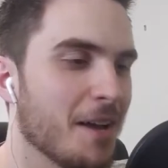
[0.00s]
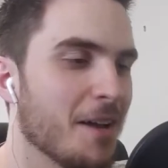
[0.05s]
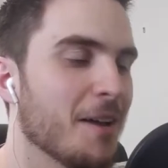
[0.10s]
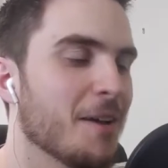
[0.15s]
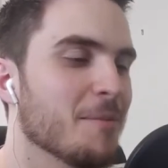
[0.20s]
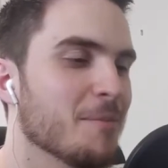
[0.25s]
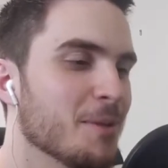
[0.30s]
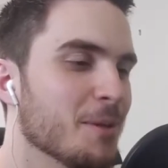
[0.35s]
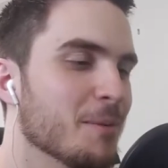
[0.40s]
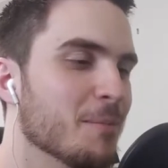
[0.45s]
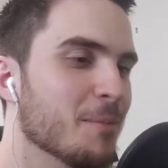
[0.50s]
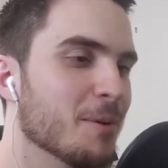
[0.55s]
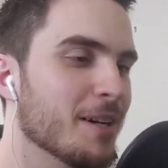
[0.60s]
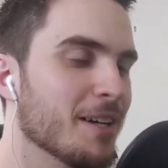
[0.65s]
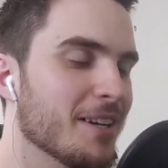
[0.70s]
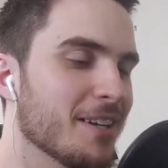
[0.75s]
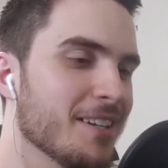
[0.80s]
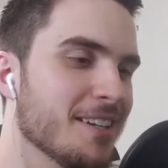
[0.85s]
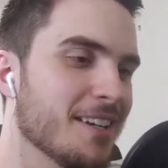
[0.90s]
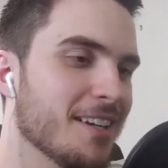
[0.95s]
I'm doing
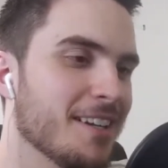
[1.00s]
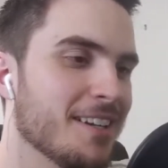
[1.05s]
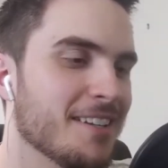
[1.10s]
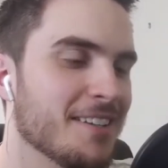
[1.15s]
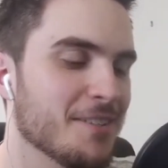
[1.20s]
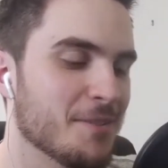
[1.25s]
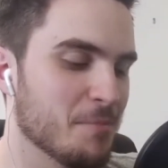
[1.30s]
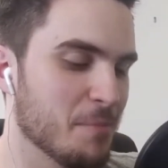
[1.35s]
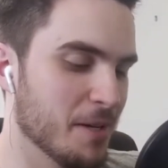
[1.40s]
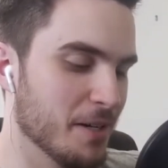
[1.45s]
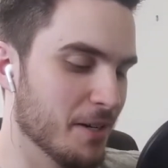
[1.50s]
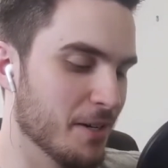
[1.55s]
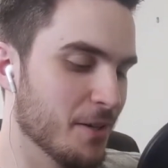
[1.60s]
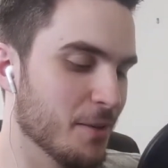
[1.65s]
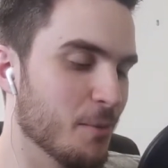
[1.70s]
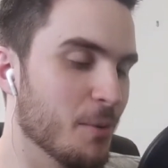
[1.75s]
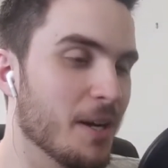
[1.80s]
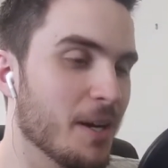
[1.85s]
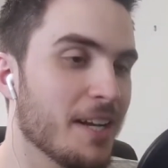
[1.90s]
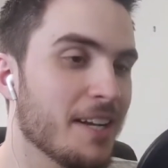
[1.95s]
pretty good. It's been a
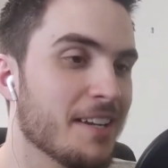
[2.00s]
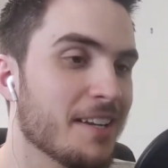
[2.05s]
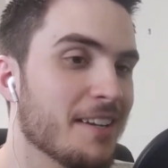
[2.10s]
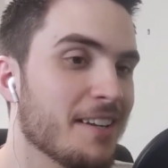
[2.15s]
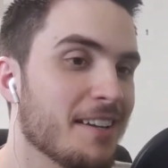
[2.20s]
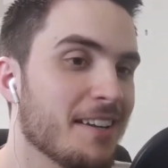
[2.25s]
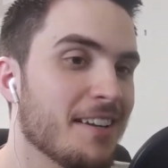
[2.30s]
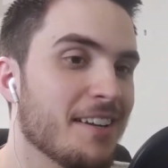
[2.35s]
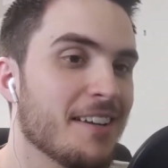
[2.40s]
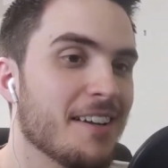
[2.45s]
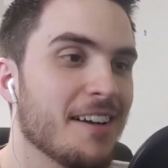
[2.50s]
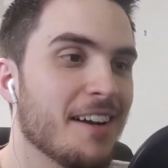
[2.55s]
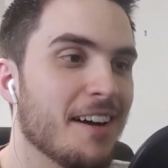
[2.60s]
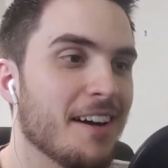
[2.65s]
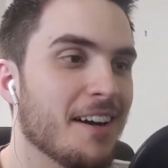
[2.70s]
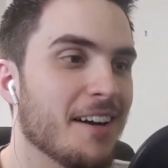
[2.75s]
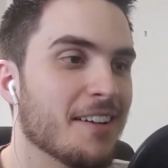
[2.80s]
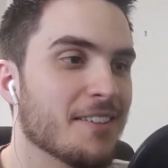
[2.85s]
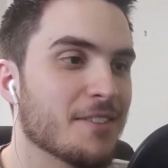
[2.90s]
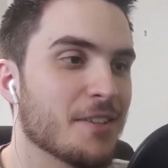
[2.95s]
good week.
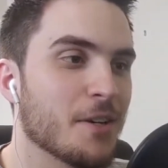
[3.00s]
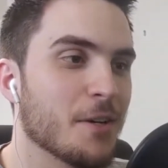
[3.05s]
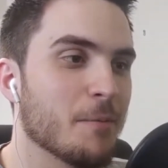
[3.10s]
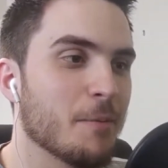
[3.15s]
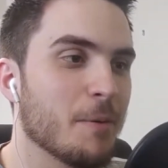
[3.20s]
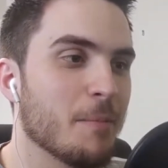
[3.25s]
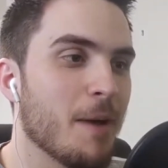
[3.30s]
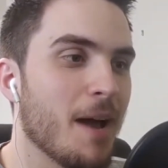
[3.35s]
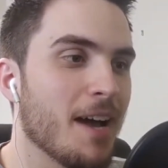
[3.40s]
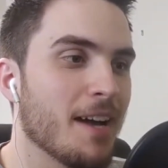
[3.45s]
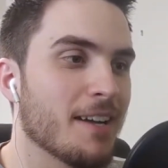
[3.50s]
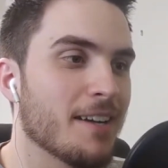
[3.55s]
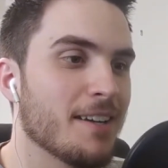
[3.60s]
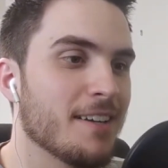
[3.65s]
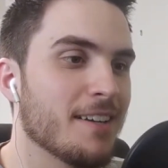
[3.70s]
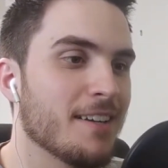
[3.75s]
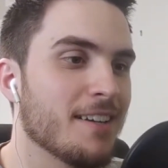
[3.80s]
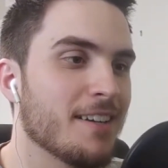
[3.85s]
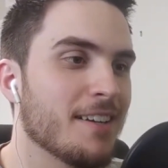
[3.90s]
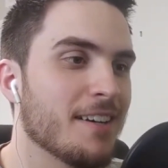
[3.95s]
It's good to be back